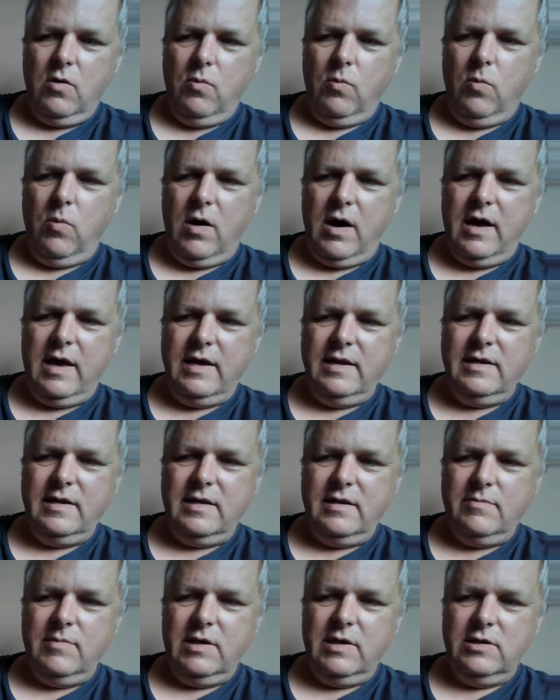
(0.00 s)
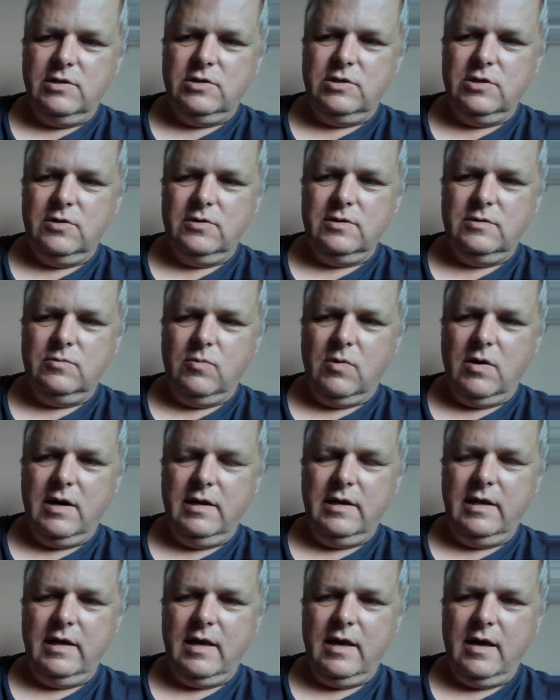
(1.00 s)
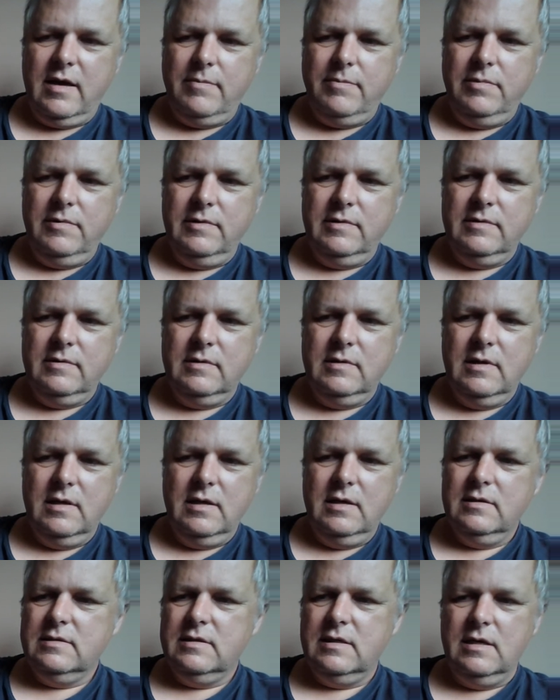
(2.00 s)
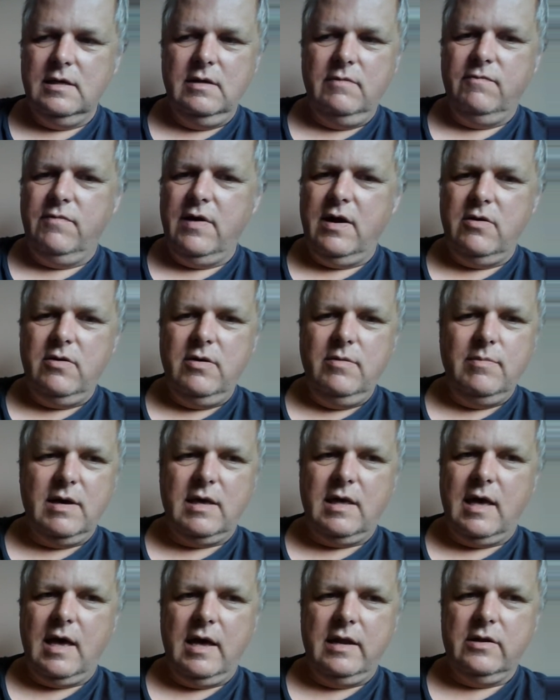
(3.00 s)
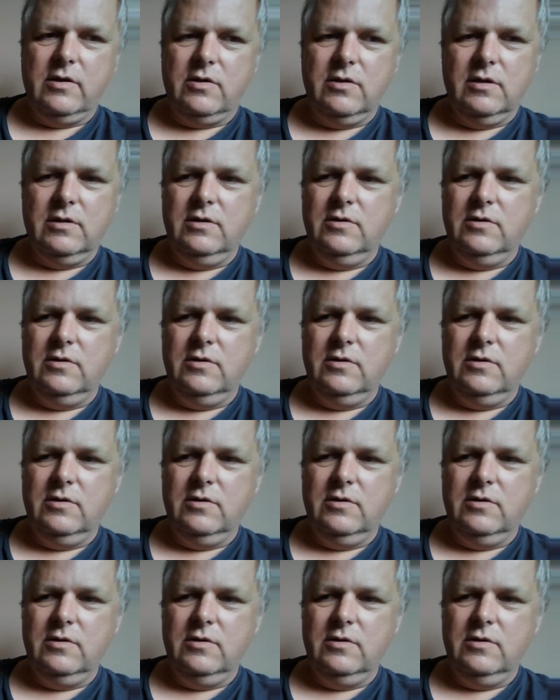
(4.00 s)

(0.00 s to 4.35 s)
wind it, make sure it's winding up. See, a very mechanical